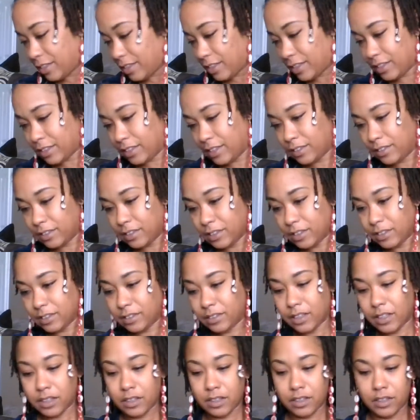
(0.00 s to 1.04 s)
This is
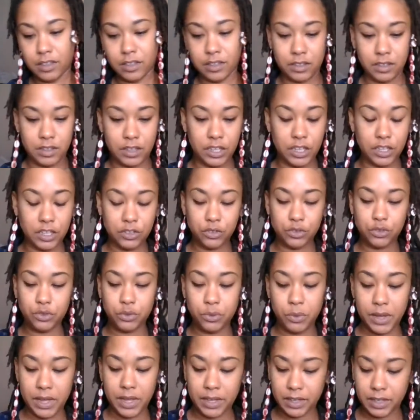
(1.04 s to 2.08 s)

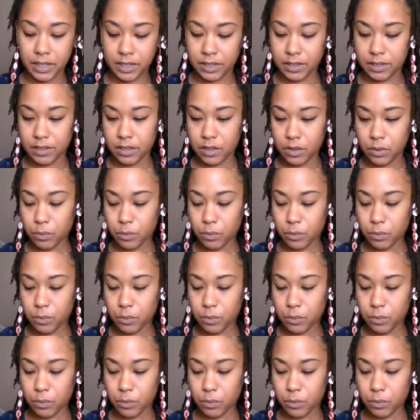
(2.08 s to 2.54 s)
intertwining